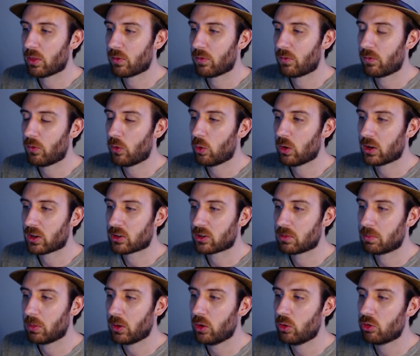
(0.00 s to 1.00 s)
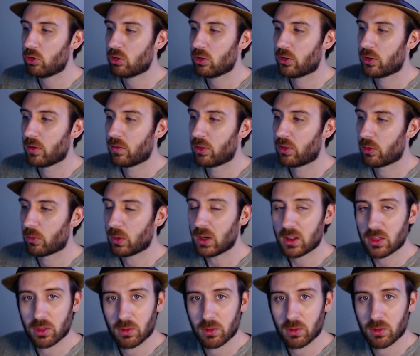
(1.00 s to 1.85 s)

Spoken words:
4 explosions of 3,